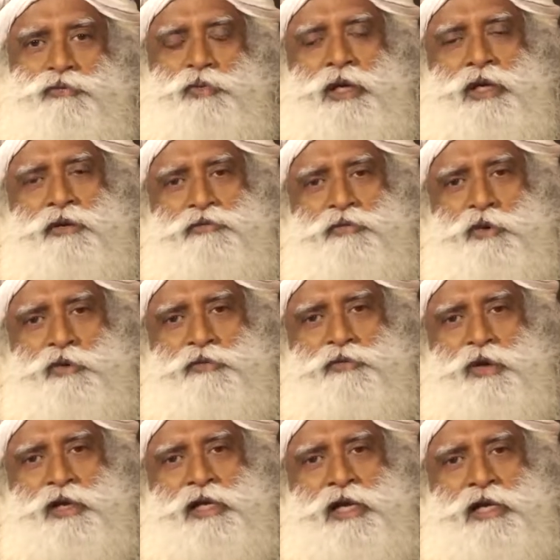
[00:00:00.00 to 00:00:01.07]
24 to
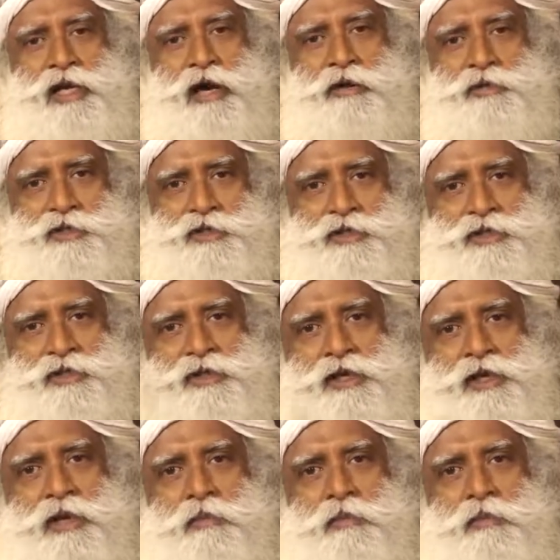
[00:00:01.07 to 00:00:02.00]
48 hours